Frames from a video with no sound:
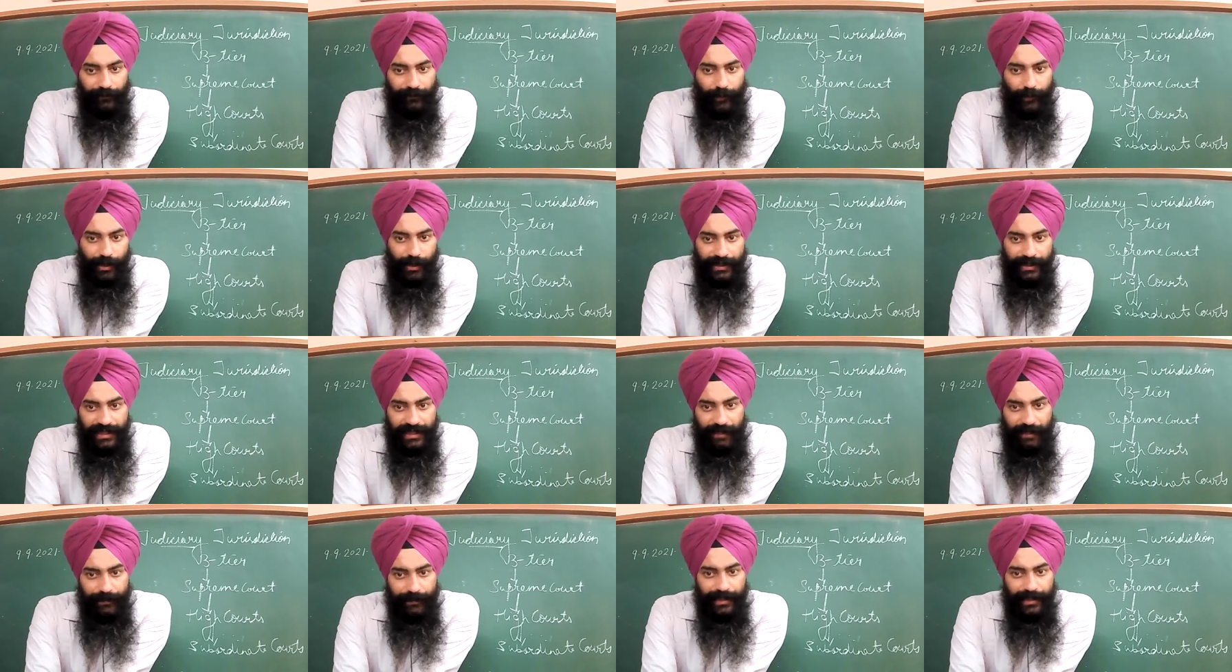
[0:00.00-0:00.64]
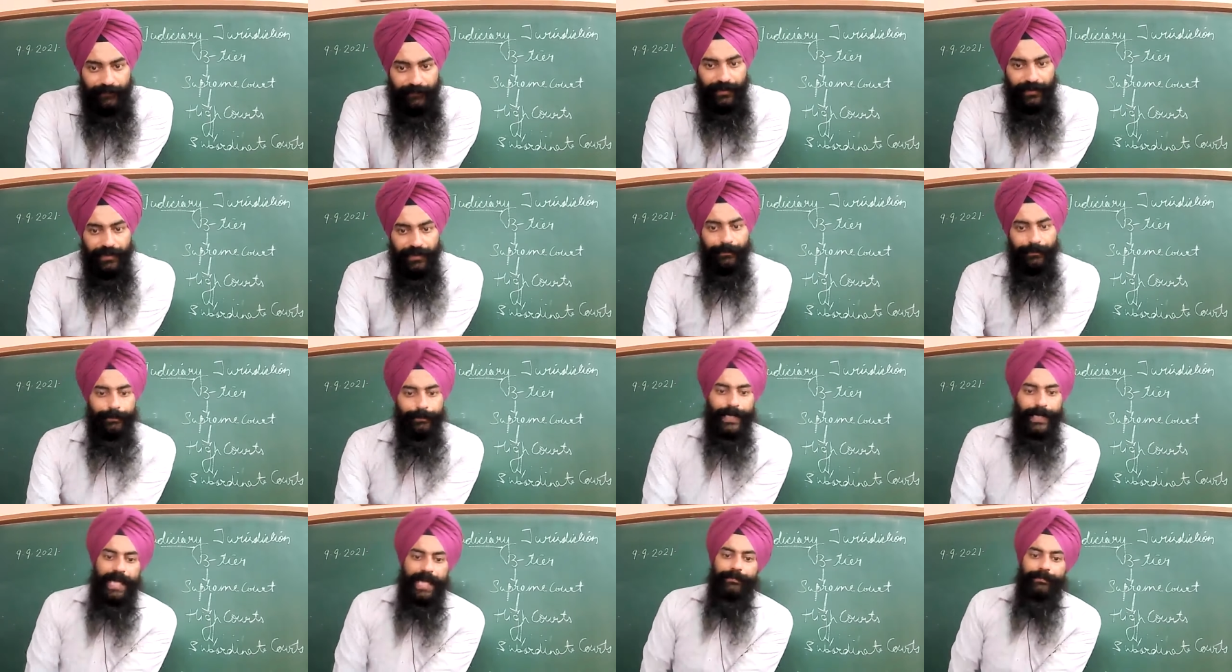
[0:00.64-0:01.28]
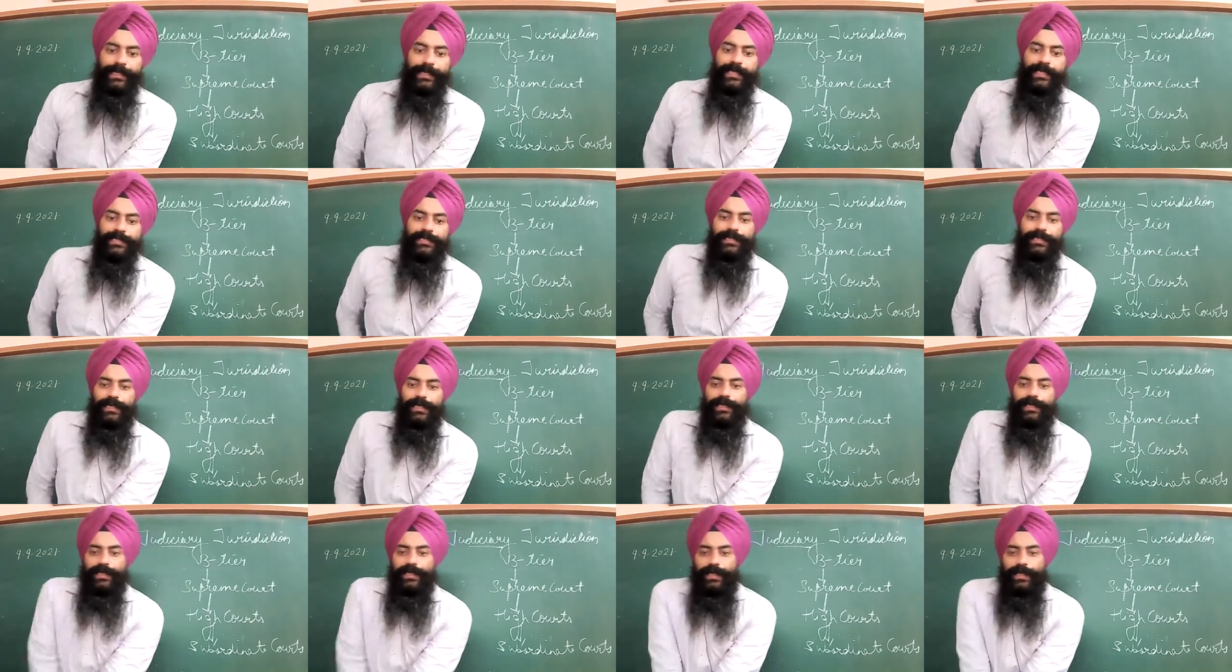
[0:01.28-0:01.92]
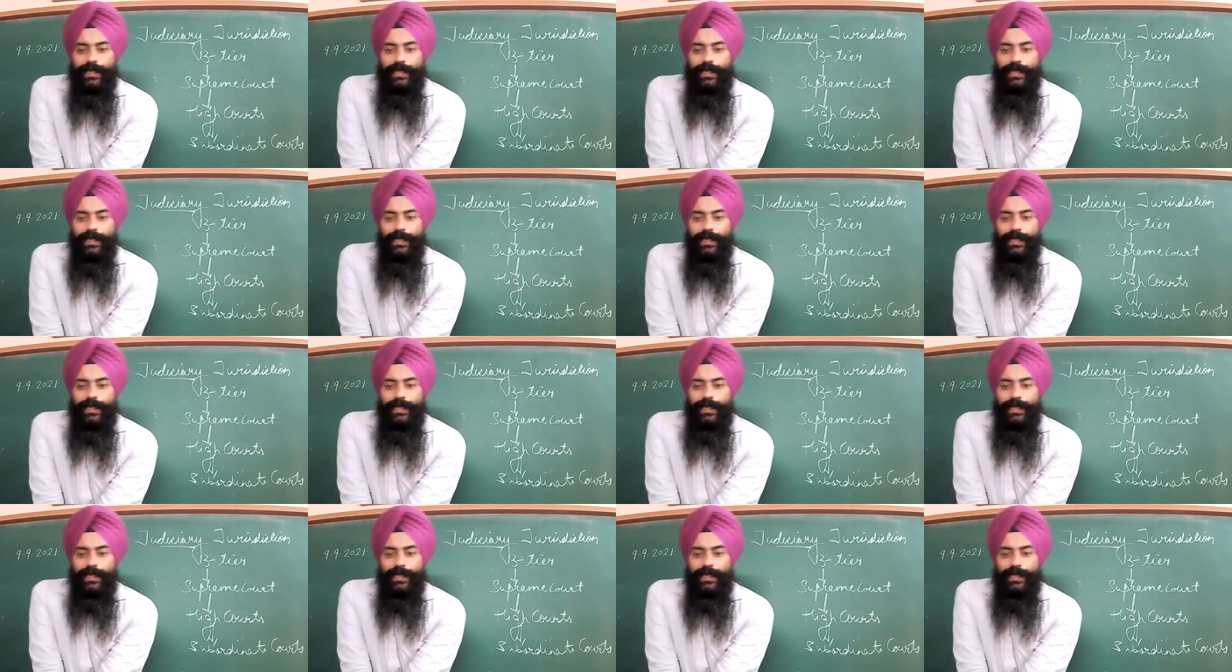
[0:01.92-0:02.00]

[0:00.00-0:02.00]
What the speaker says: For example, if the Prime Minister,